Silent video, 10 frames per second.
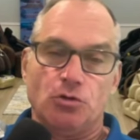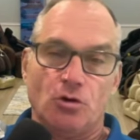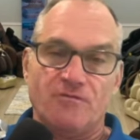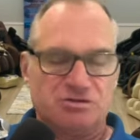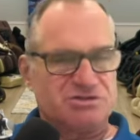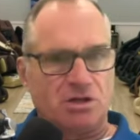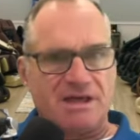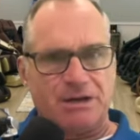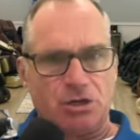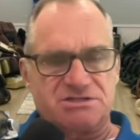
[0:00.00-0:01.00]
Novo. Still
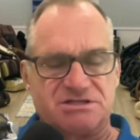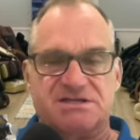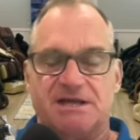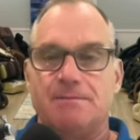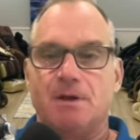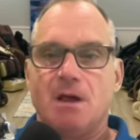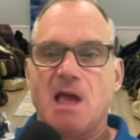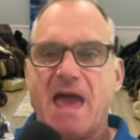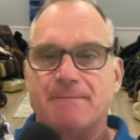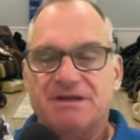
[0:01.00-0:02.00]
kind of looks the same,
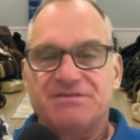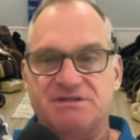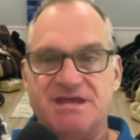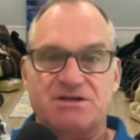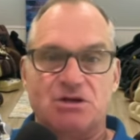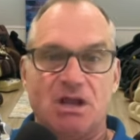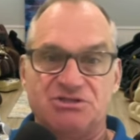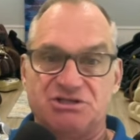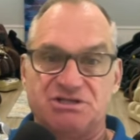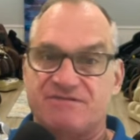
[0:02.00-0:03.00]
but the
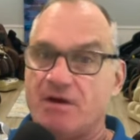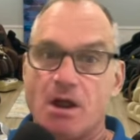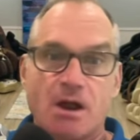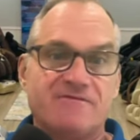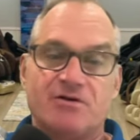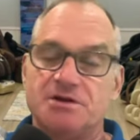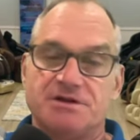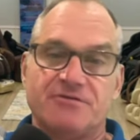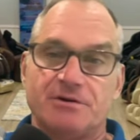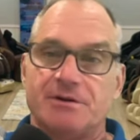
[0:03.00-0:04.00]
technology is very very
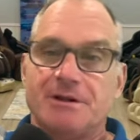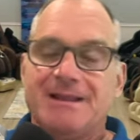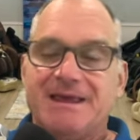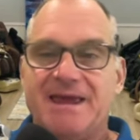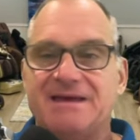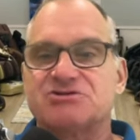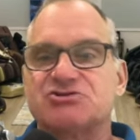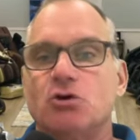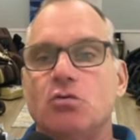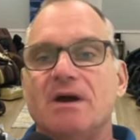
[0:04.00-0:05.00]
different. And
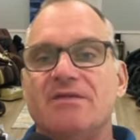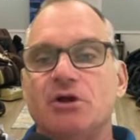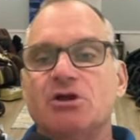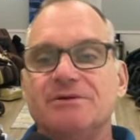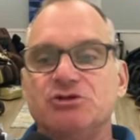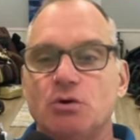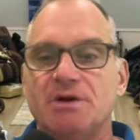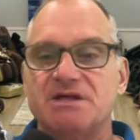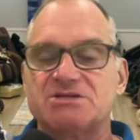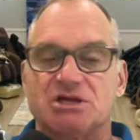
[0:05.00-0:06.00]
so uh, they're going to be
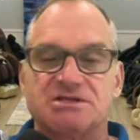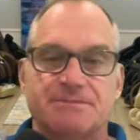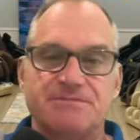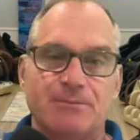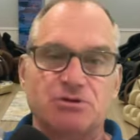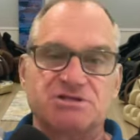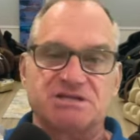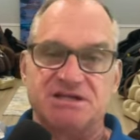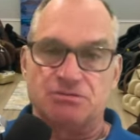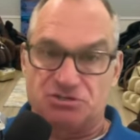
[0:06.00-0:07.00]
joining us on September
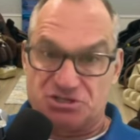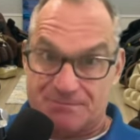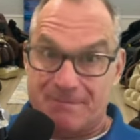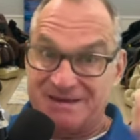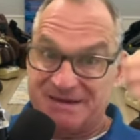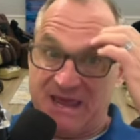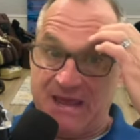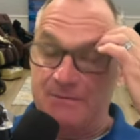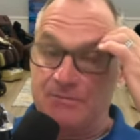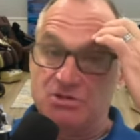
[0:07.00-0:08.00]
16th, which is a
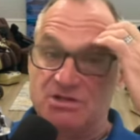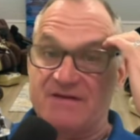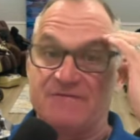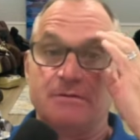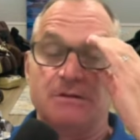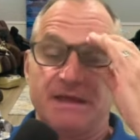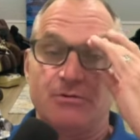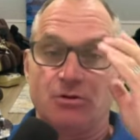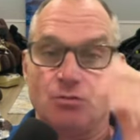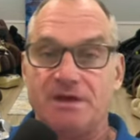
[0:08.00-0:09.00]
Monday. We usually have them a little later
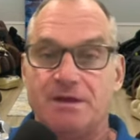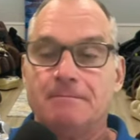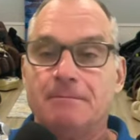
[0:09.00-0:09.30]
in the week.